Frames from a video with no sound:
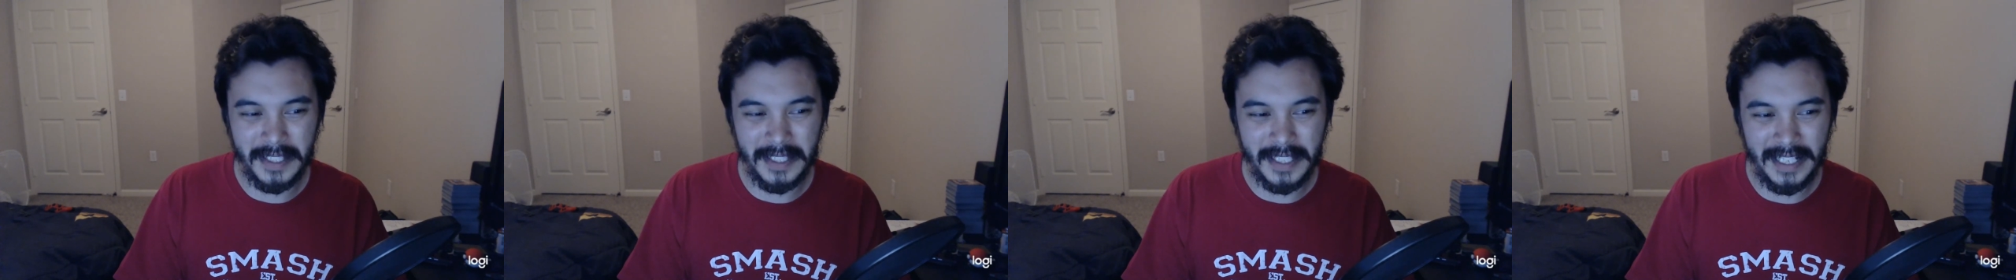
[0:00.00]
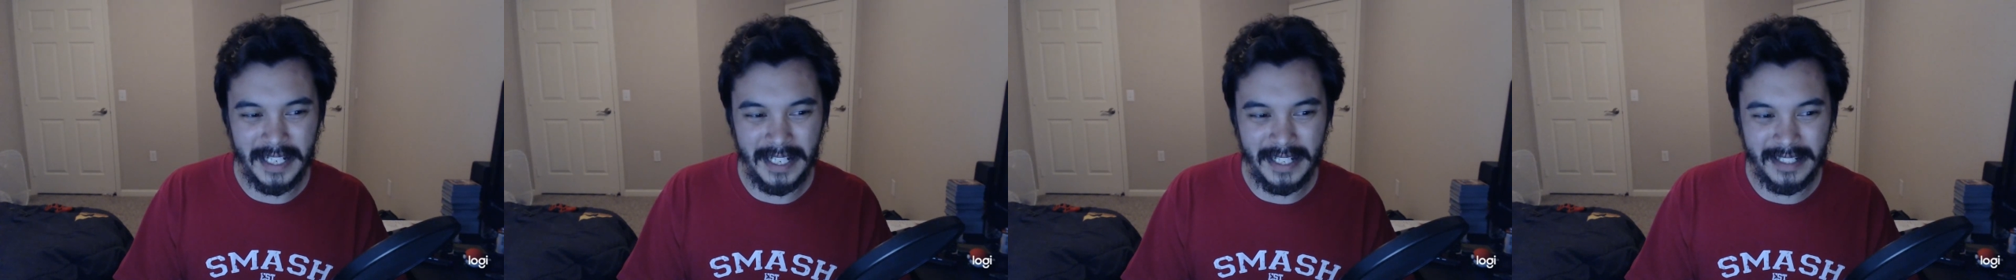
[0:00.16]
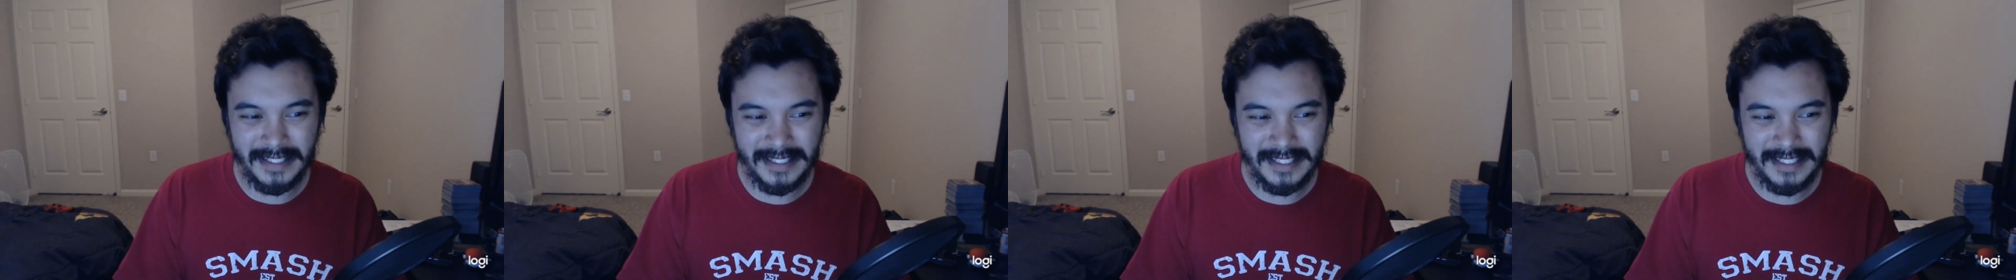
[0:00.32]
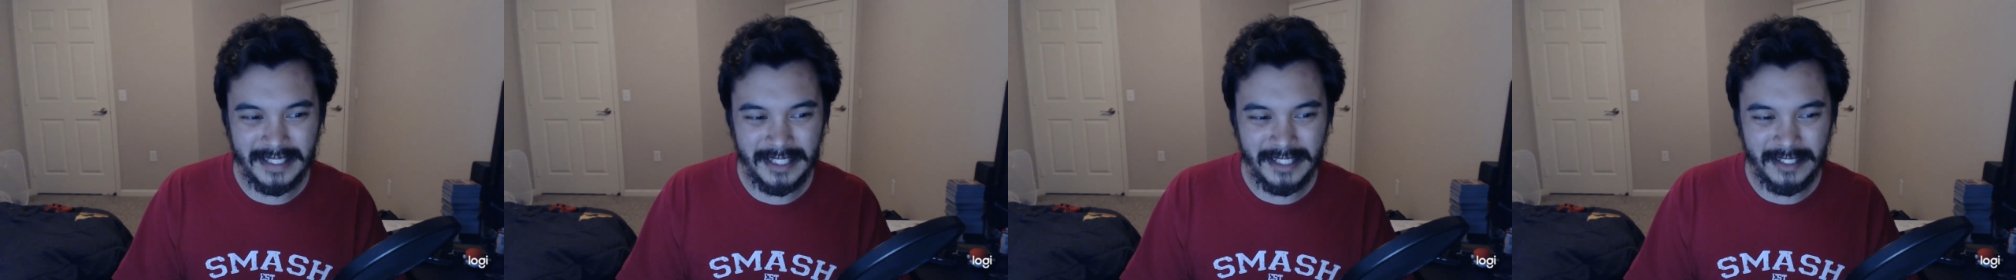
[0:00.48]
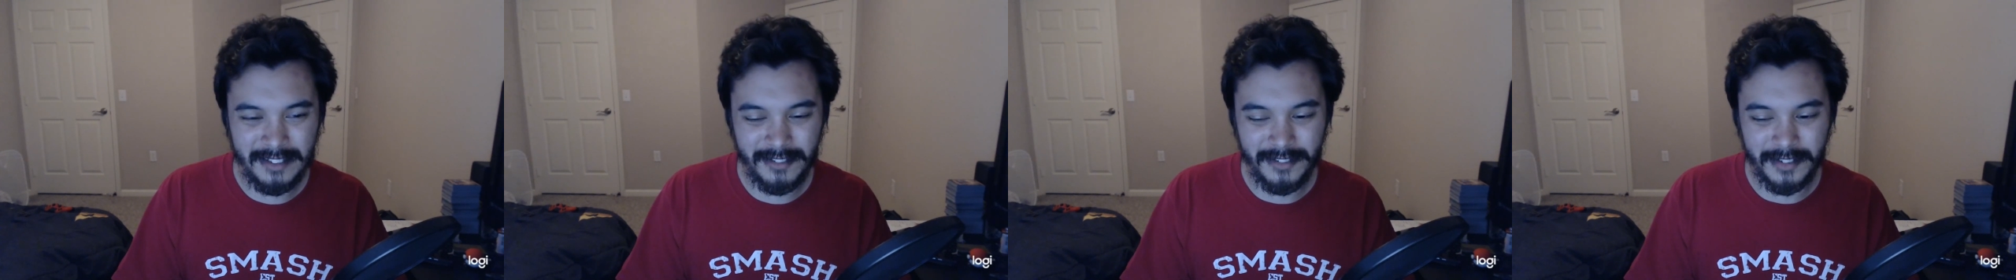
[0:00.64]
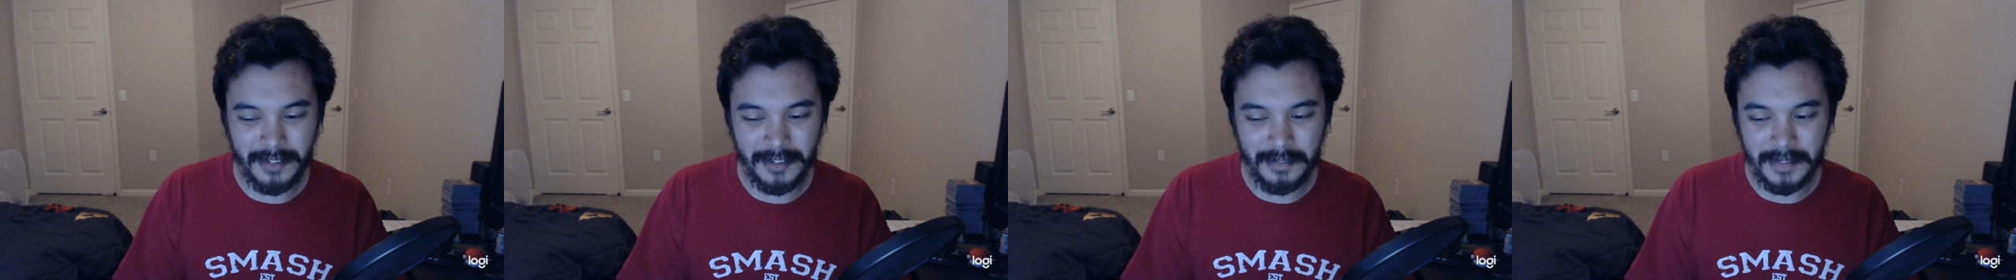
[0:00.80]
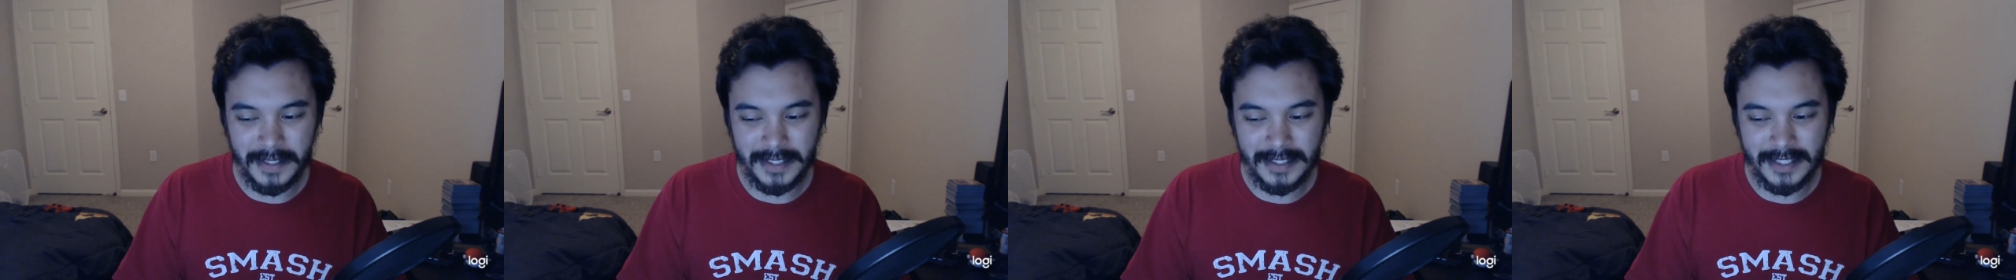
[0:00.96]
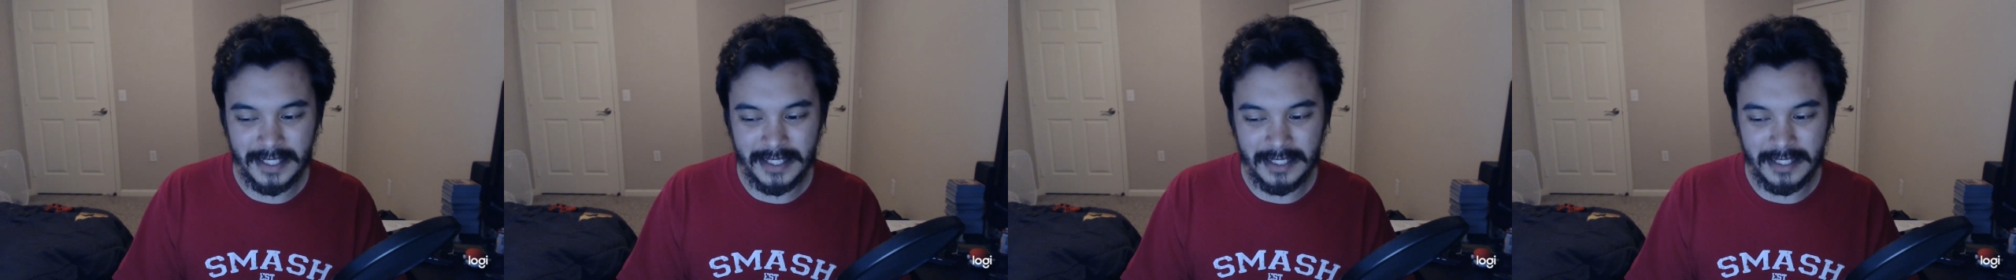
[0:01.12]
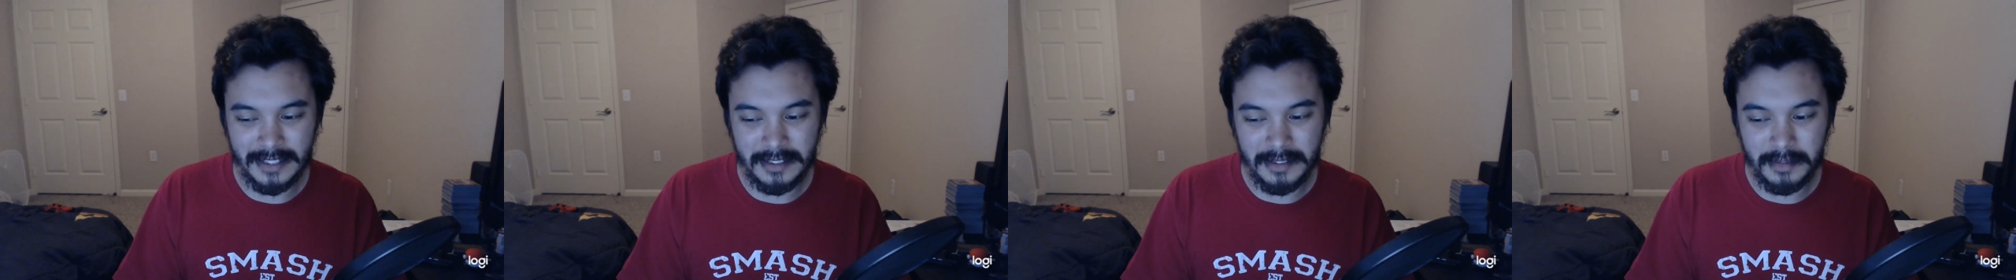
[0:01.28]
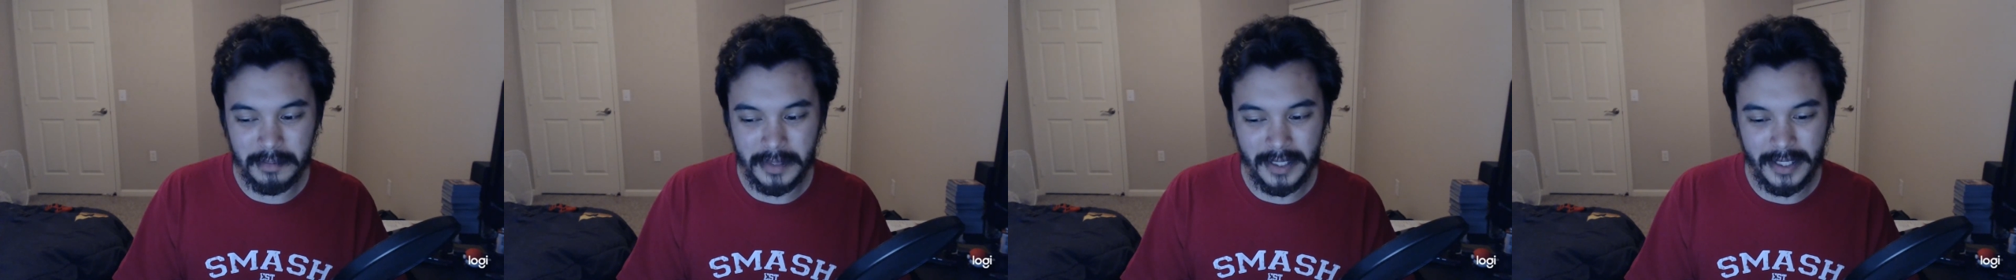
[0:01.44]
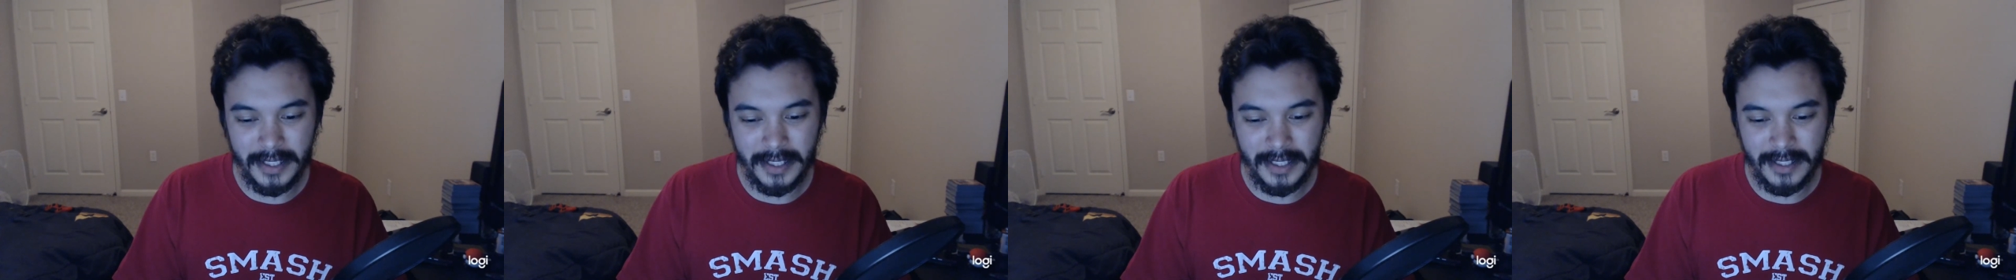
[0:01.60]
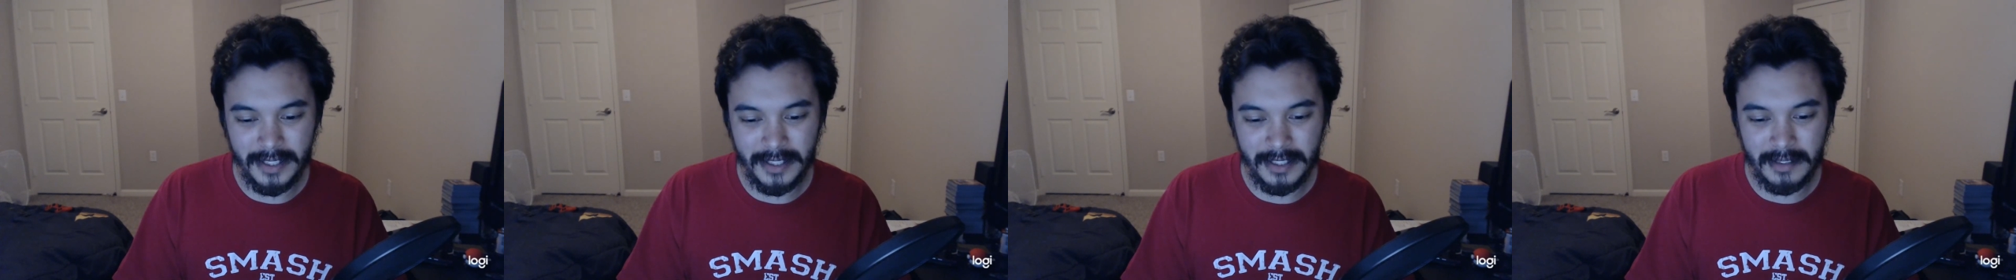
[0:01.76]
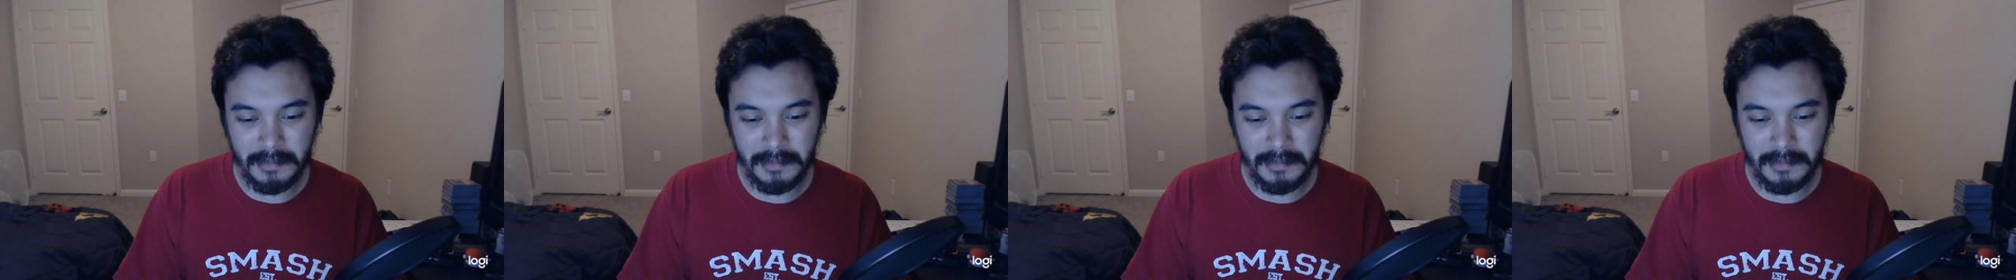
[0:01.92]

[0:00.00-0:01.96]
that from Nintendo, but